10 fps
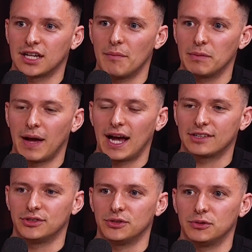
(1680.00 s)
coming
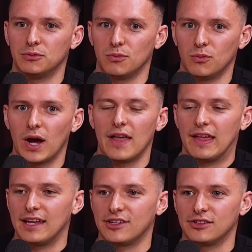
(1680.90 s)
back to where
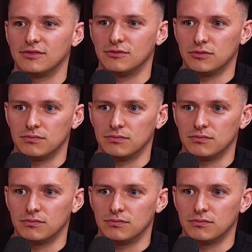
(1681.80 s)
they can